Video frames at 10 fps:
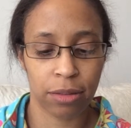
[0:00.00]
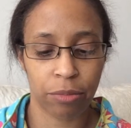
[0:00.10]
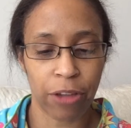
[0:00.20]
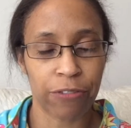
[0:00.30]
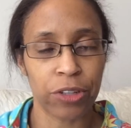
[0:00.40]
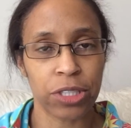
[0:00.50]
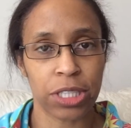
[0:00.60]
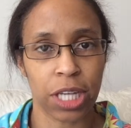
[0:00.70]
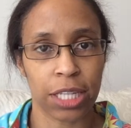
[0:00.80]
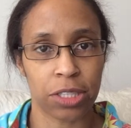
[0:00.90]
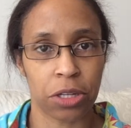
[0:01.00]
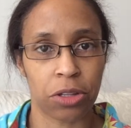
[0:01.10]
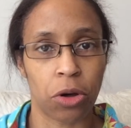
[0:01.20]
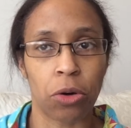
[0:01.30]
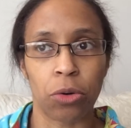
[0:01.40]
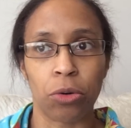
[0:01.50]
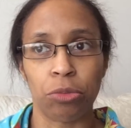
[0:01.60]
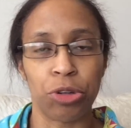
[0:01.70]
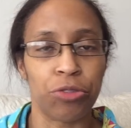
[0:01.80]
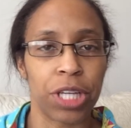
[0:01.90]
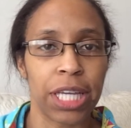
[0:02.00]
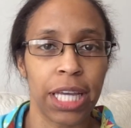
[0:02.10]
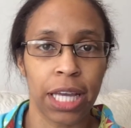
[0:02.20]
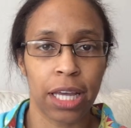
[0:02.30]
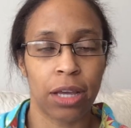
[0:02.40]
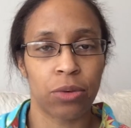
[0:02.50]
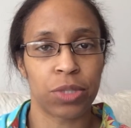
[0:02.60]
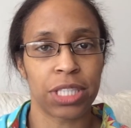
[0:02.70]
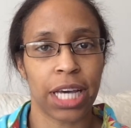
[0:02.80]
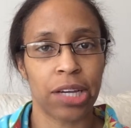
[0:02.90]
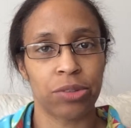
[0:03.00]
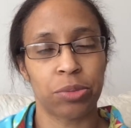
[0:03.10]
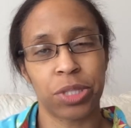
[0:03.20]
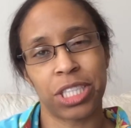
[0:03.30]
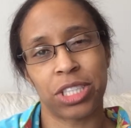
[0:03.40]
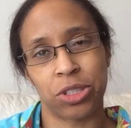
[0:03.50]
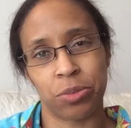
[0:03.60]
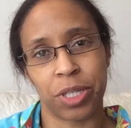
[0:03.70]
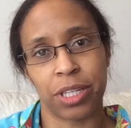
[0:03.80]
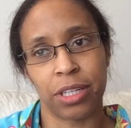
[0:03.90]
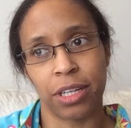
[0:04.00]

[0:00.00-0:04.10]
my first thoughts on the whole movie was that it was pretty stupid.